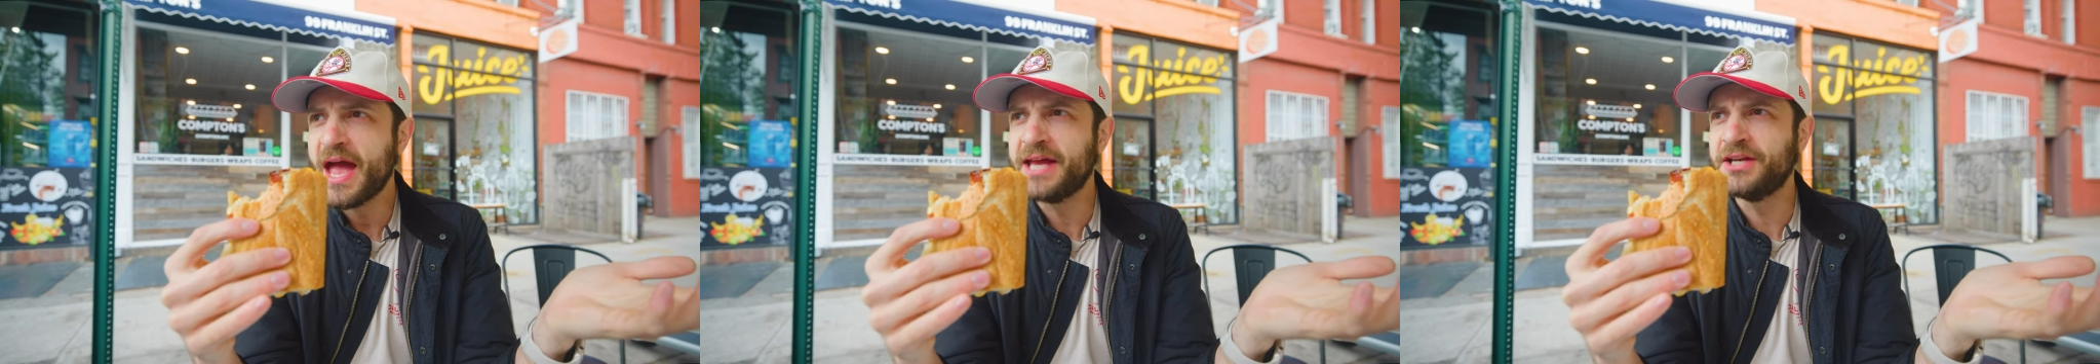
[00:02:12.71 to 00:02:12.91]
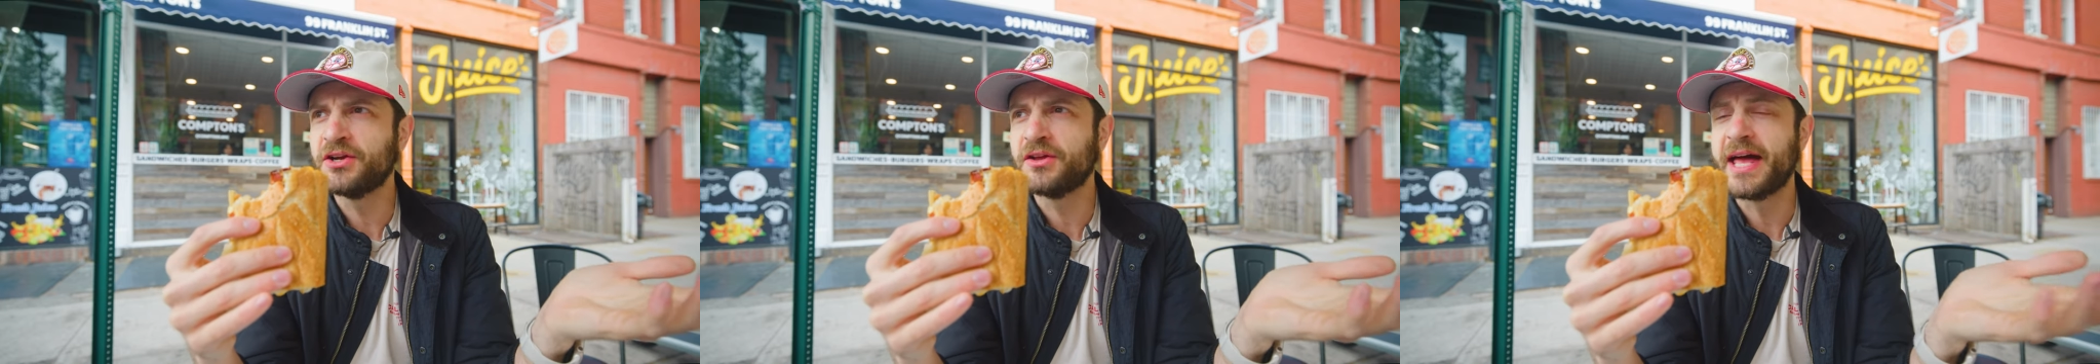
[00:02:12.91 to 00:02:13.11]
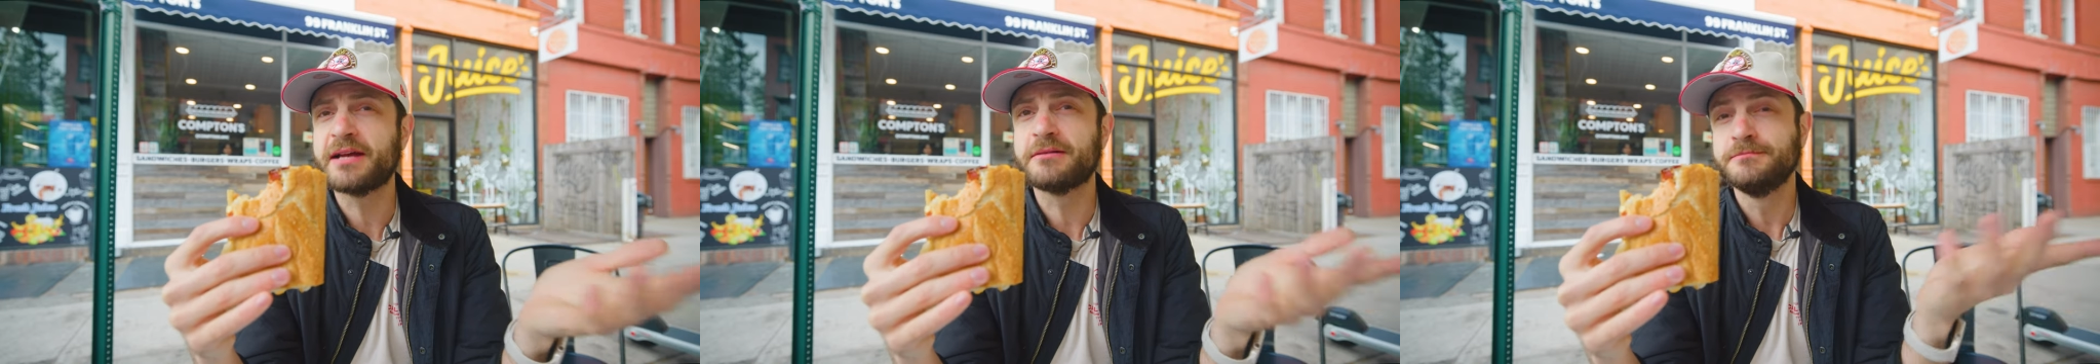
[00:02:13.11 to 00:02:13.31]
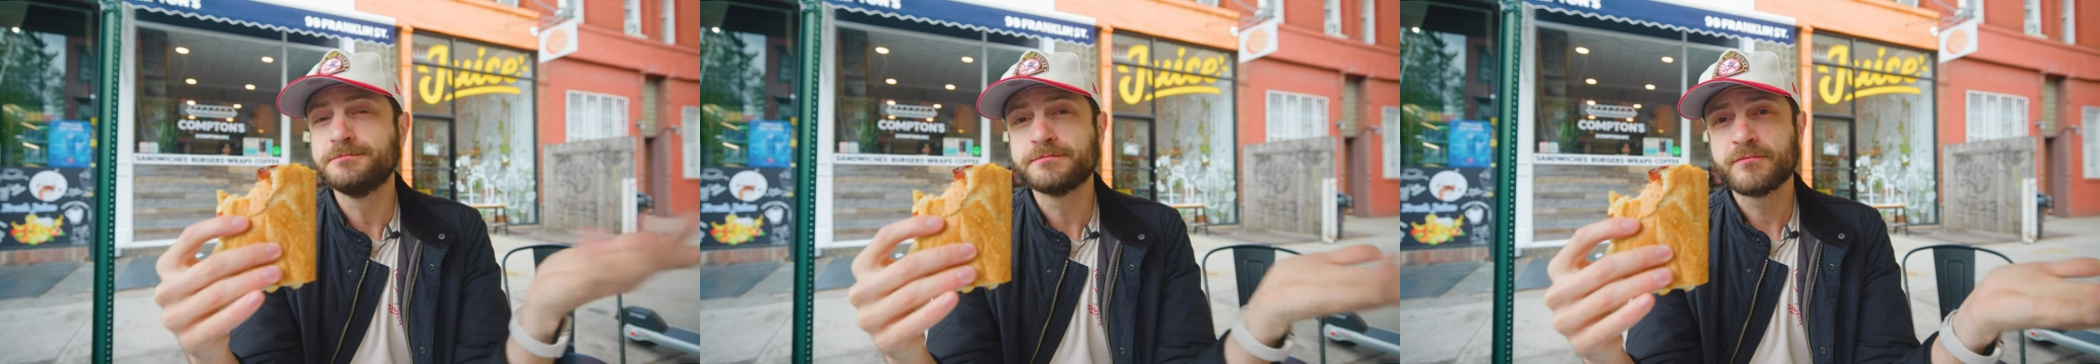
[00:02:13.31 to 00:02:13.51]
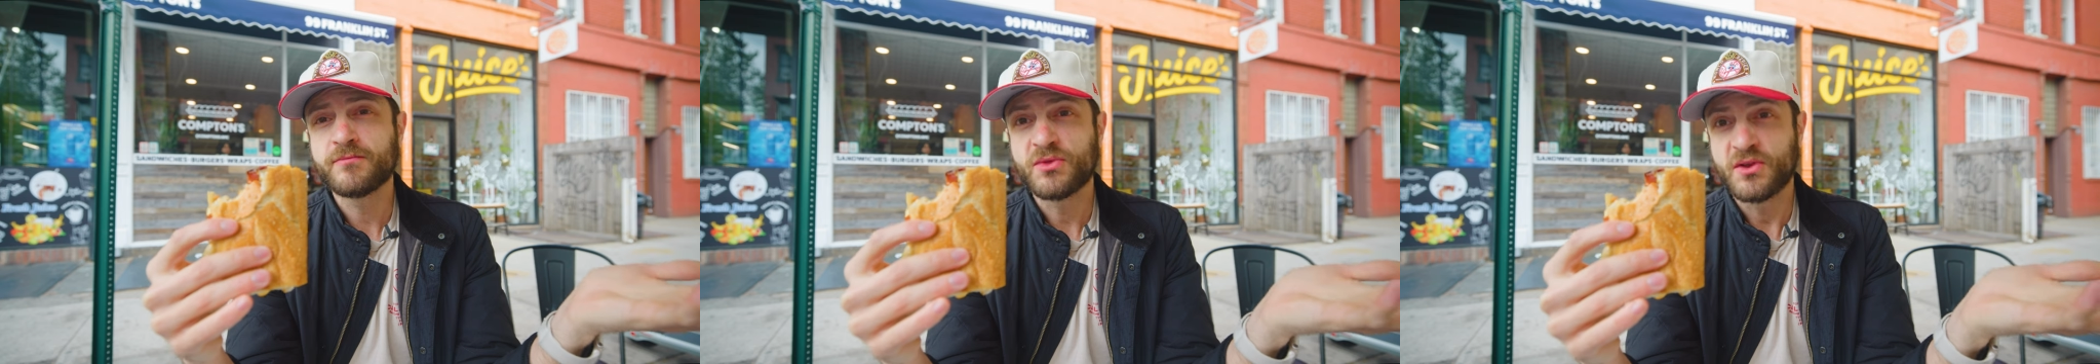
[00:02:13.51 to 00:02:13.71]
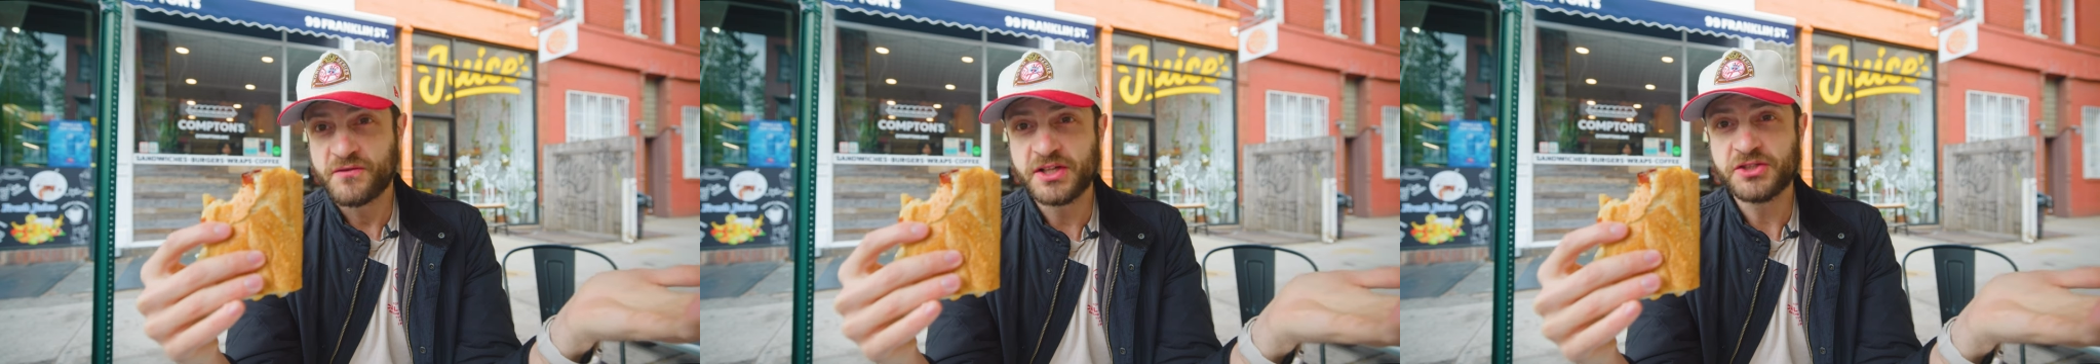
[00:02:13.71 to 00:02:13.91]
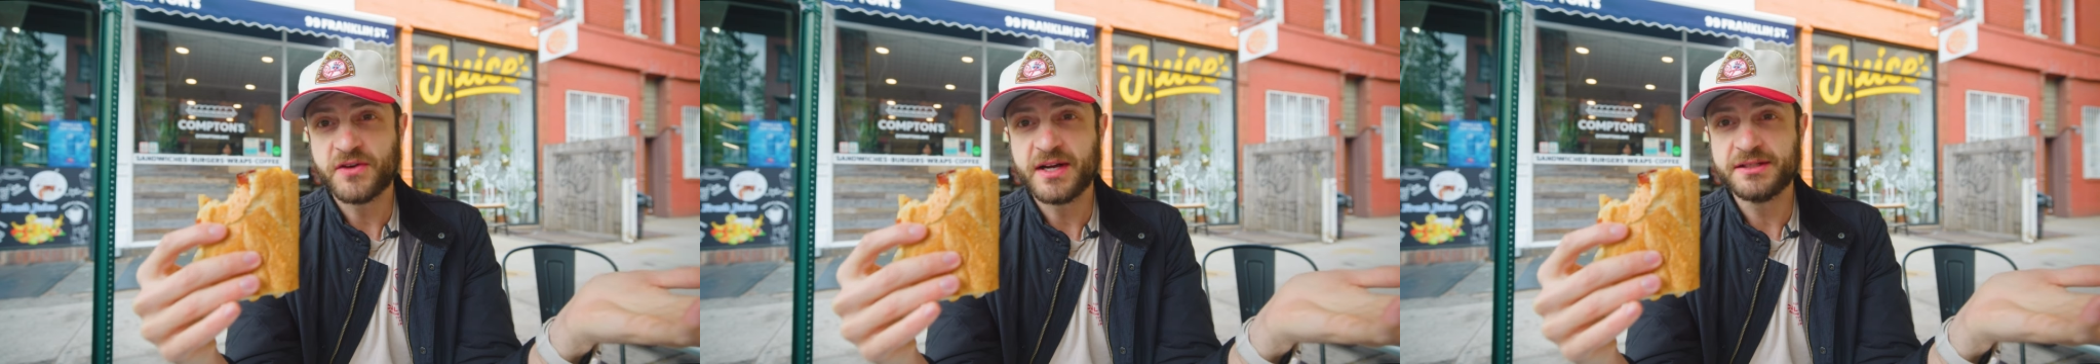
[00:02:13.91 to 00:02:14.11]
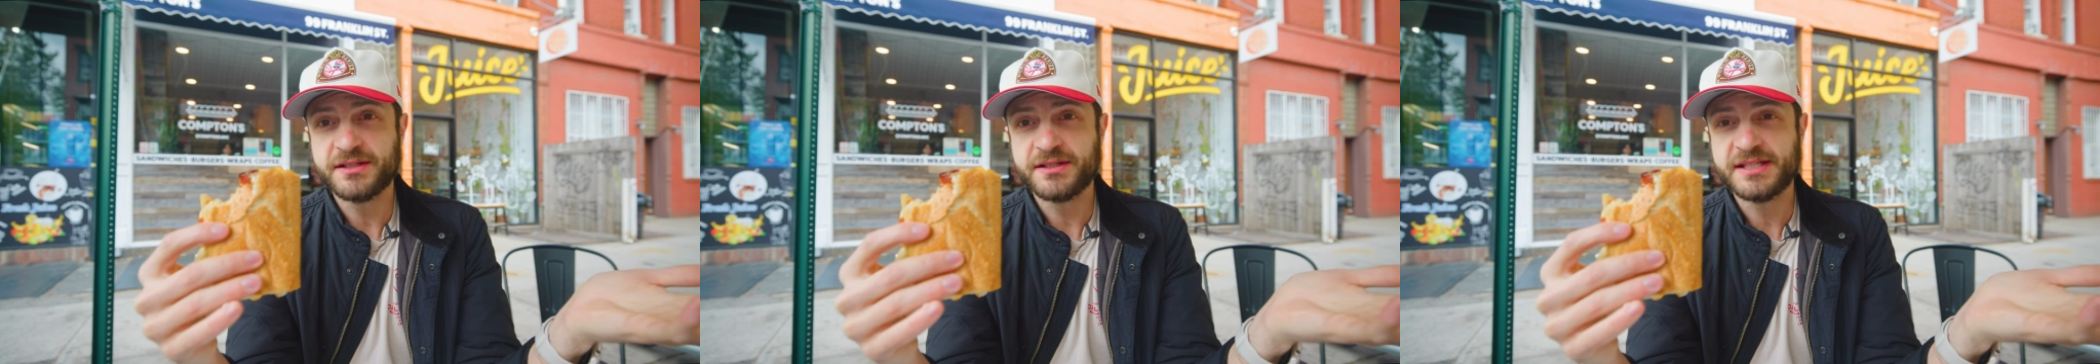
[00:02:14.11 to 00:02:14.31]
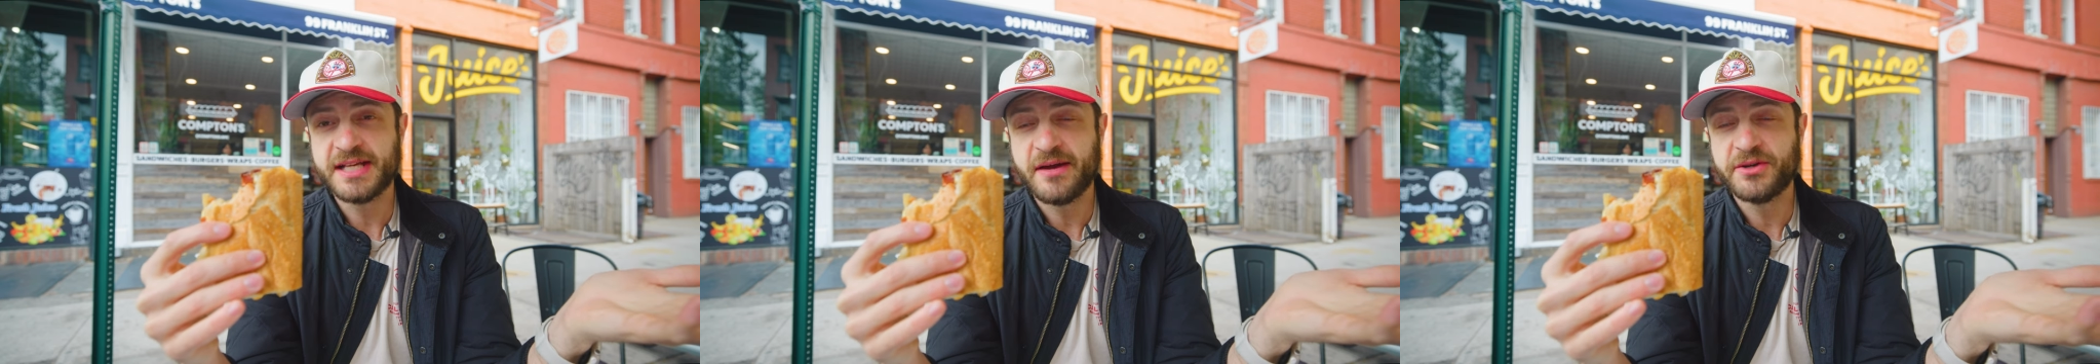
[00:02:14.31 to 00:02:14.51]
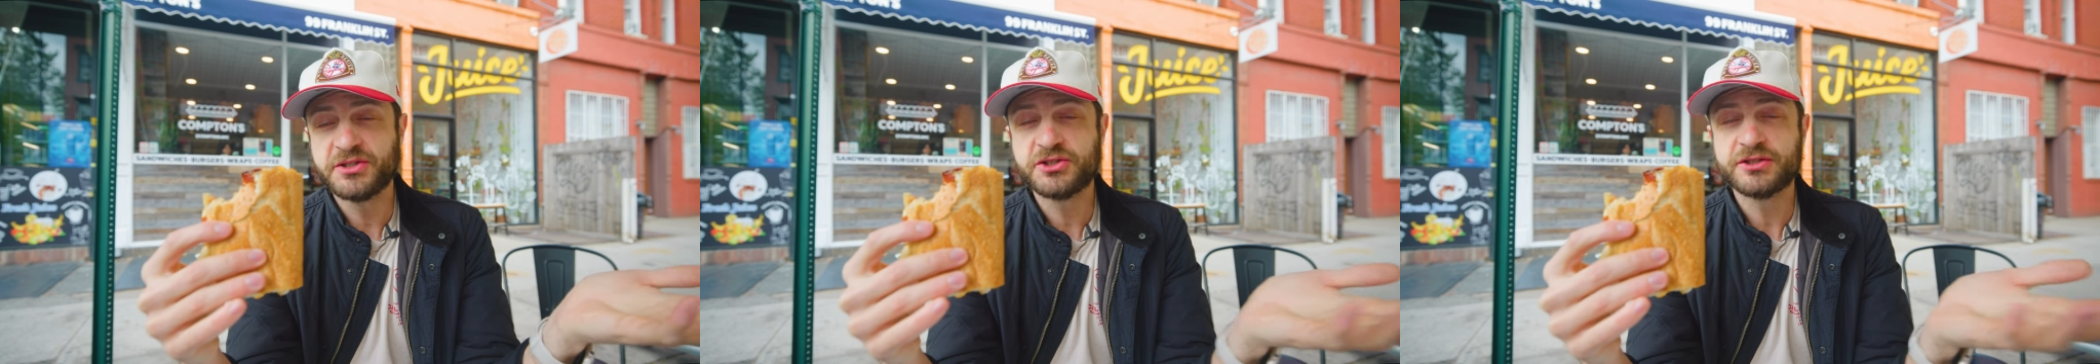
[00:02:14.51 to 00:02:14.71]
And you're like, french fries in a
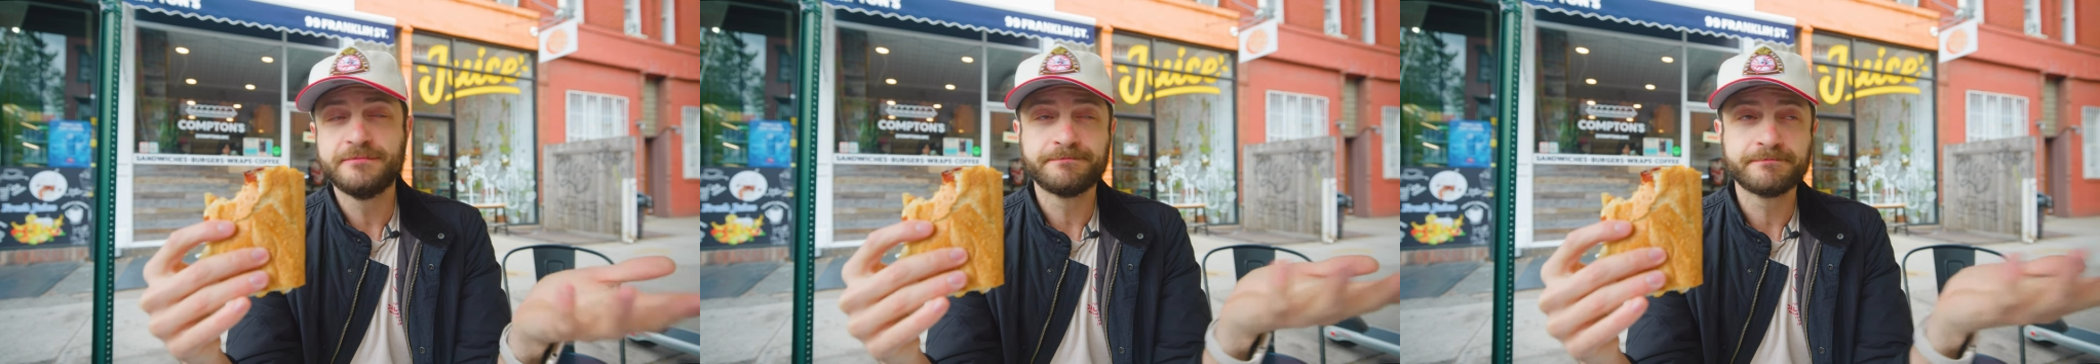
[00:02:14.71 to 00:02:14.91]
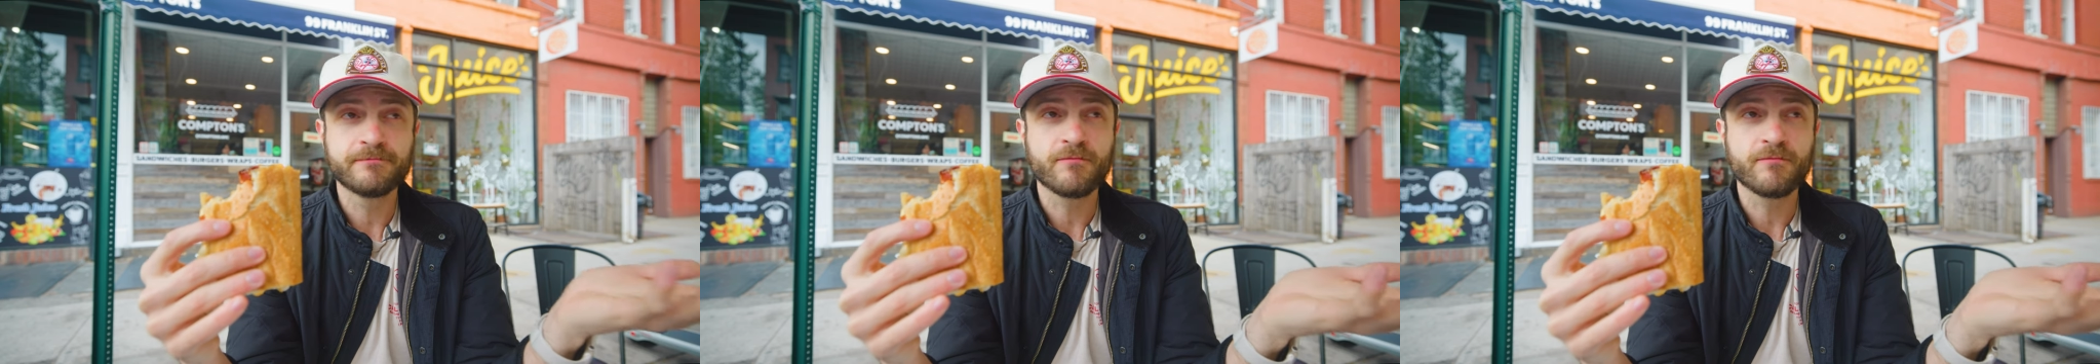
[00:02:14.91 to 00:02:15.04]
sandwich?